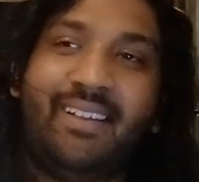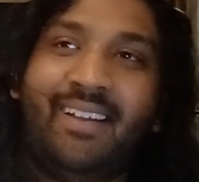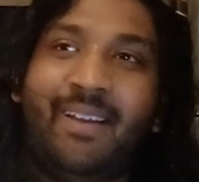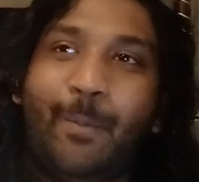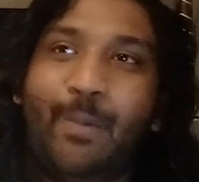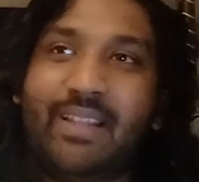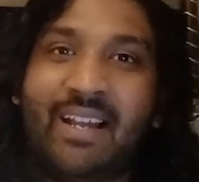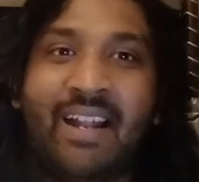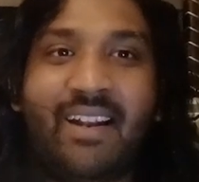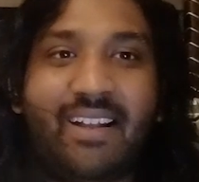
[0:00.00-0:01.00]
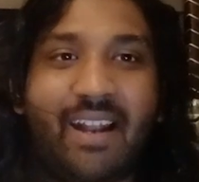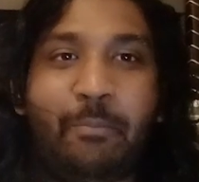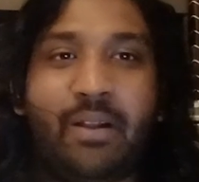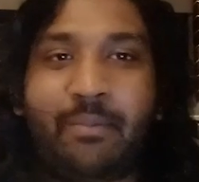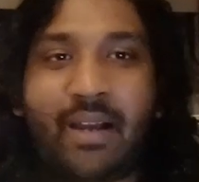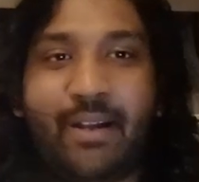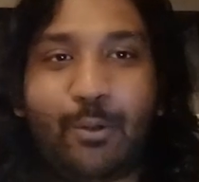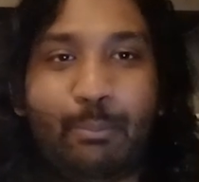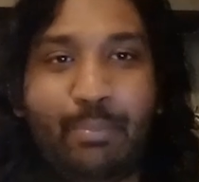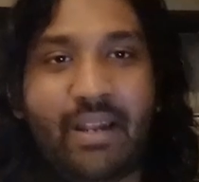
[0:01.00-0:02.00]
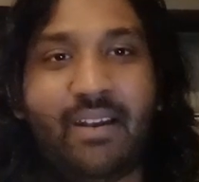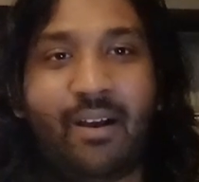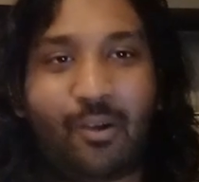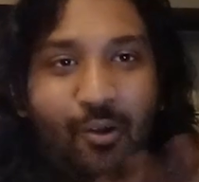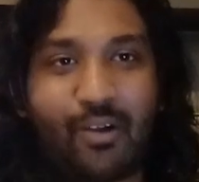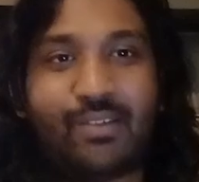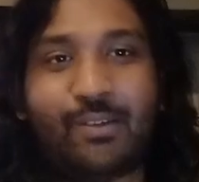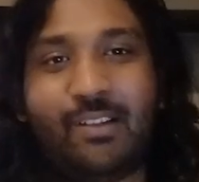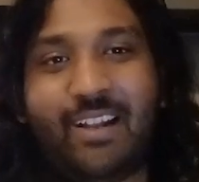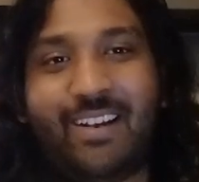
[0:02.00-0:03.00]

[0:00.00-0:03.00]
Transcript: with another random guy to bid across so that